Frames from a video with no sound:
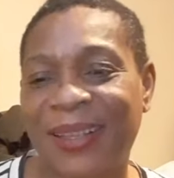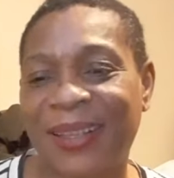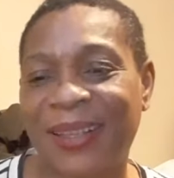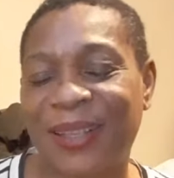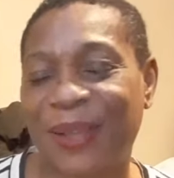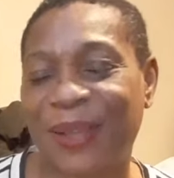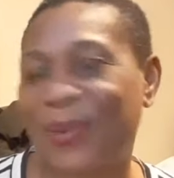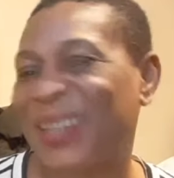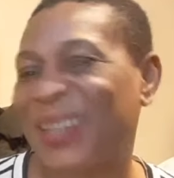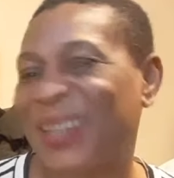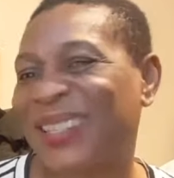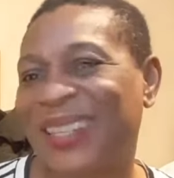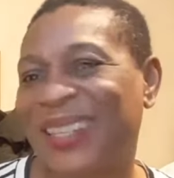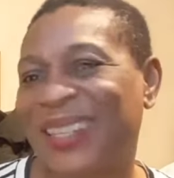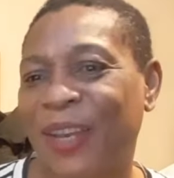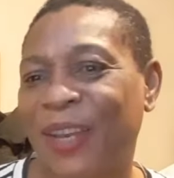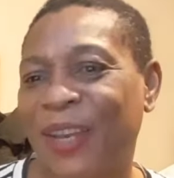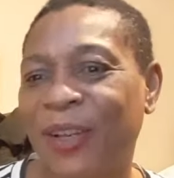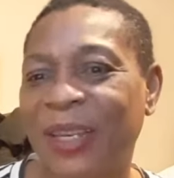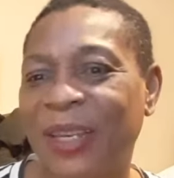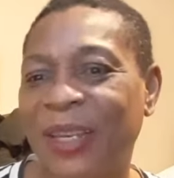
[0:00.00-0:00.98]
Well, see, they're
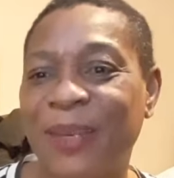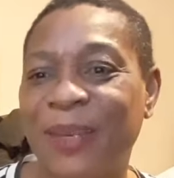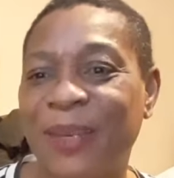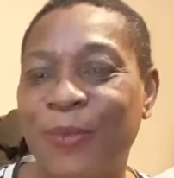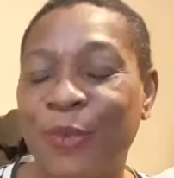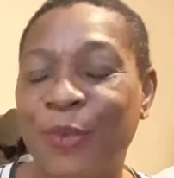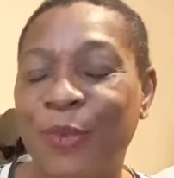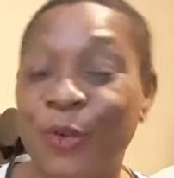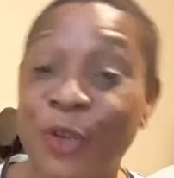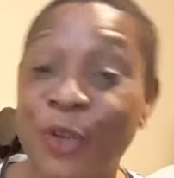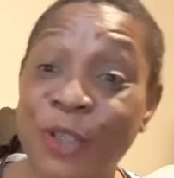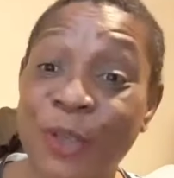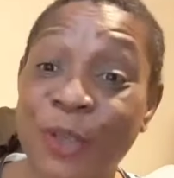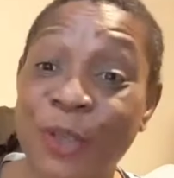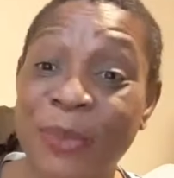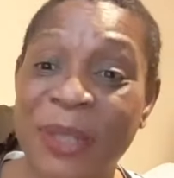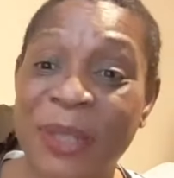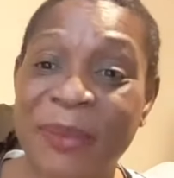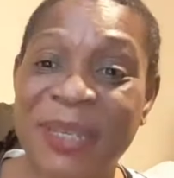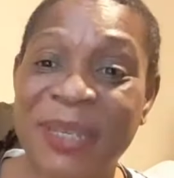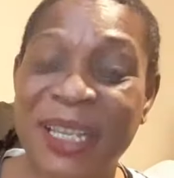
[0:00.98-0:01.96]
not in the mood because
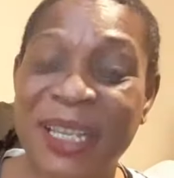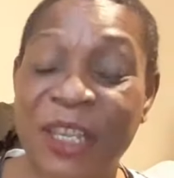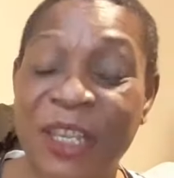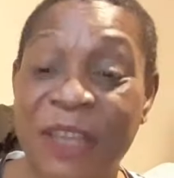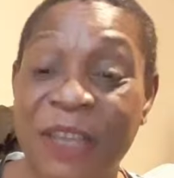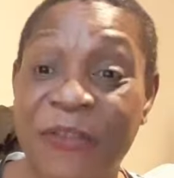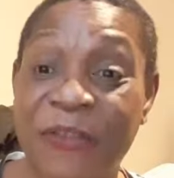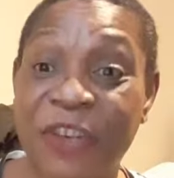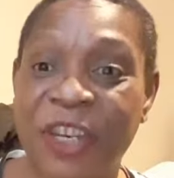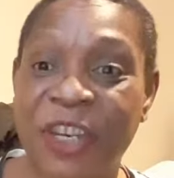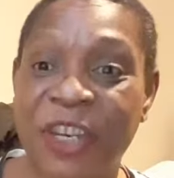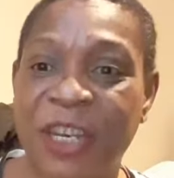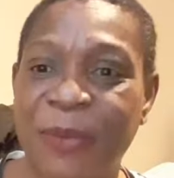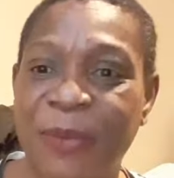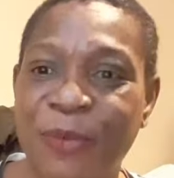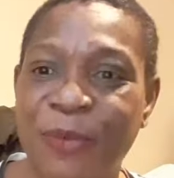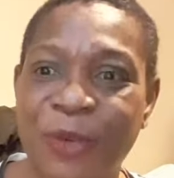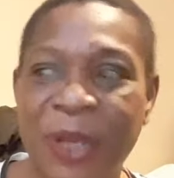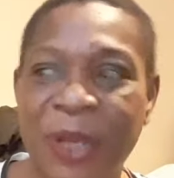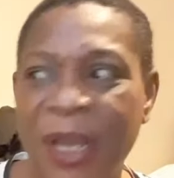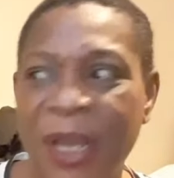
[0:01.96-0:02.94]
sometimes they can get for in the
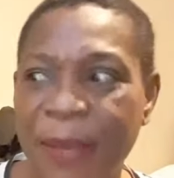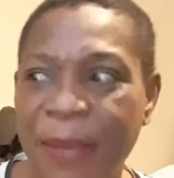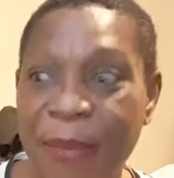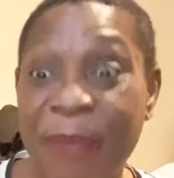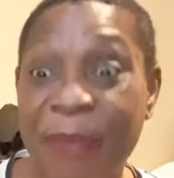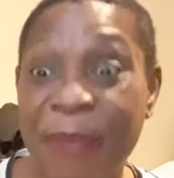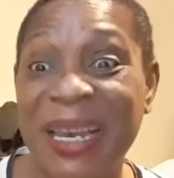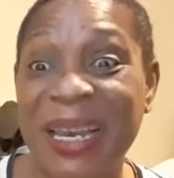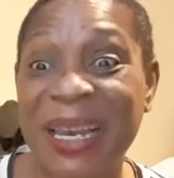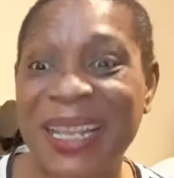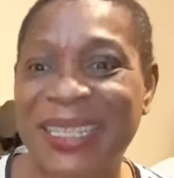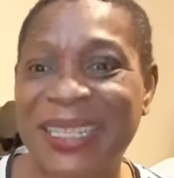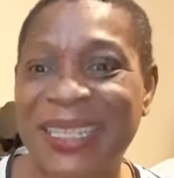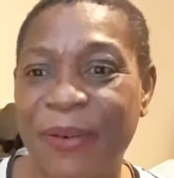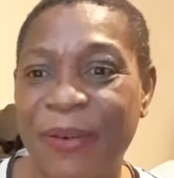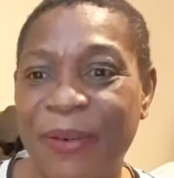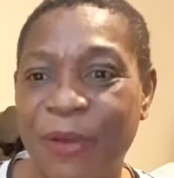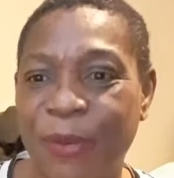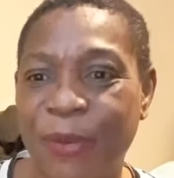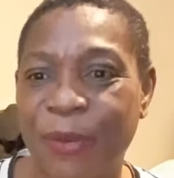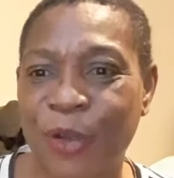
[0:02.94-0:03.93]
mood. Maybe
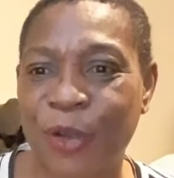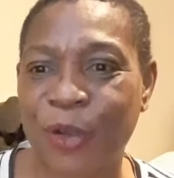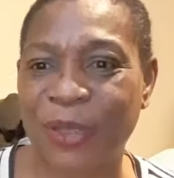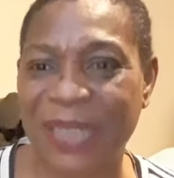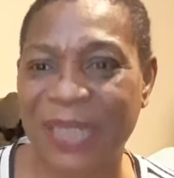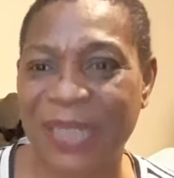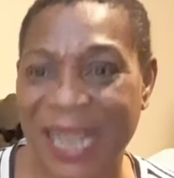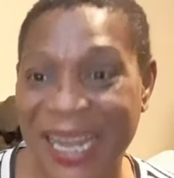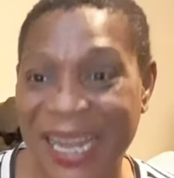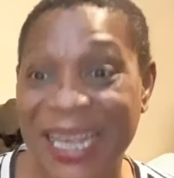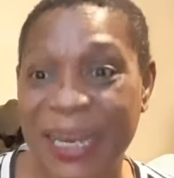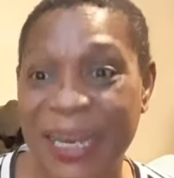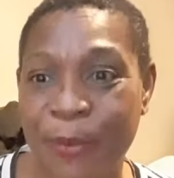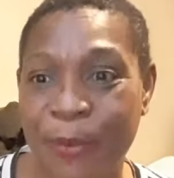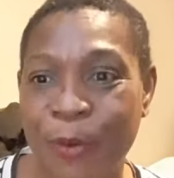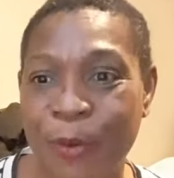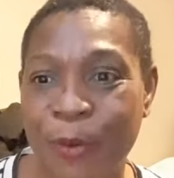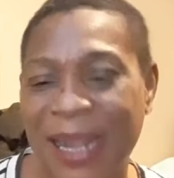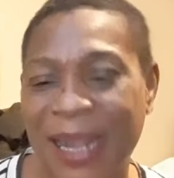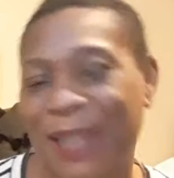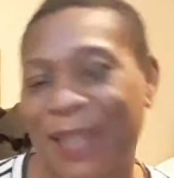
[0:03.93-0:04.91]
later on because I really be
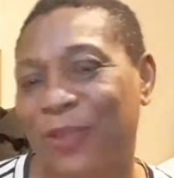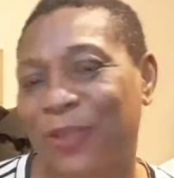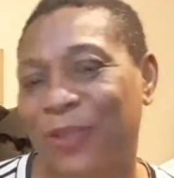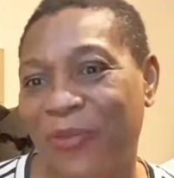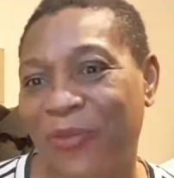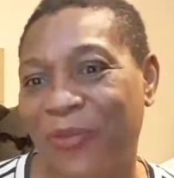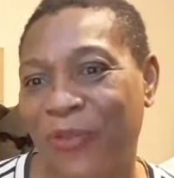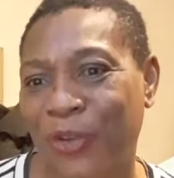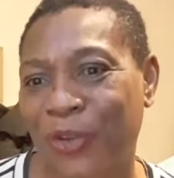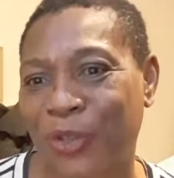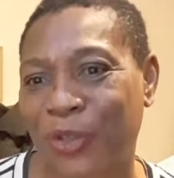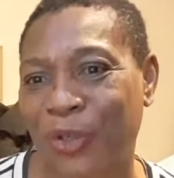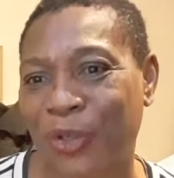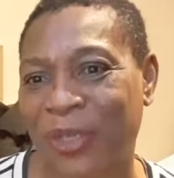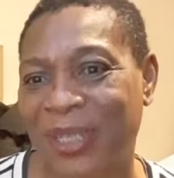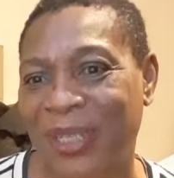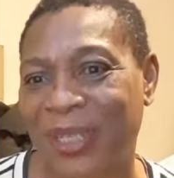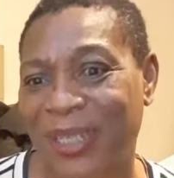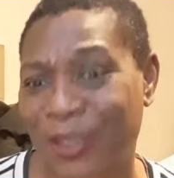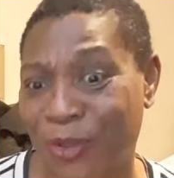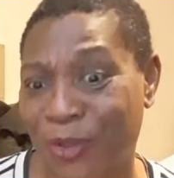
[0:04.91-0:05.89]
one can talk fuck talk to
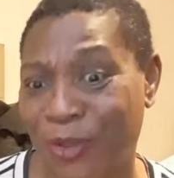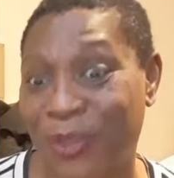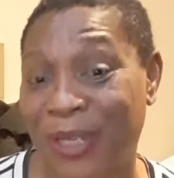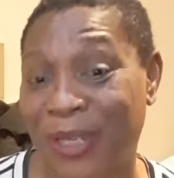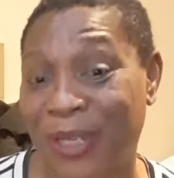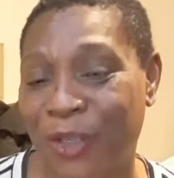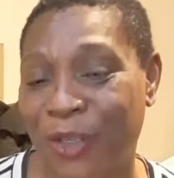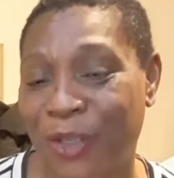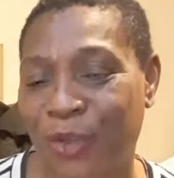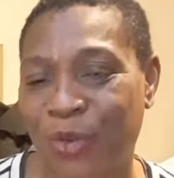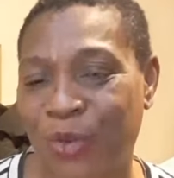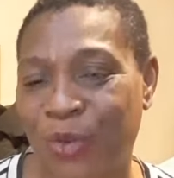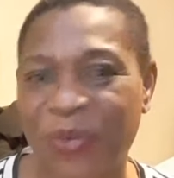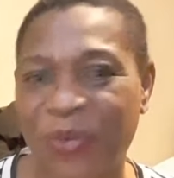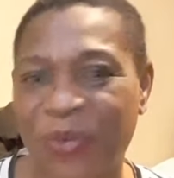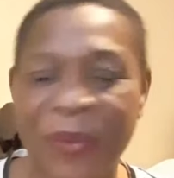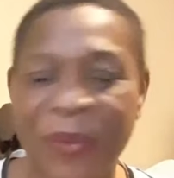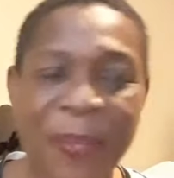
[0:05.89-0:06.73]
this to tell you the truth.